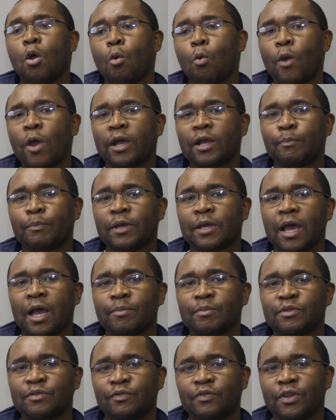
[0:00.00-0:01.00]
work
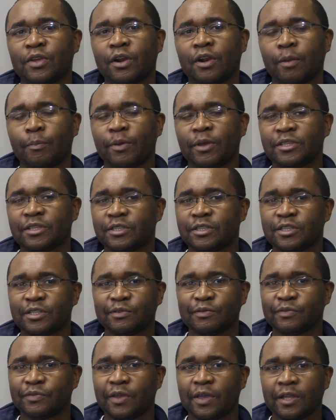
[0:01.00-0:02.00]
becomes very repetitive,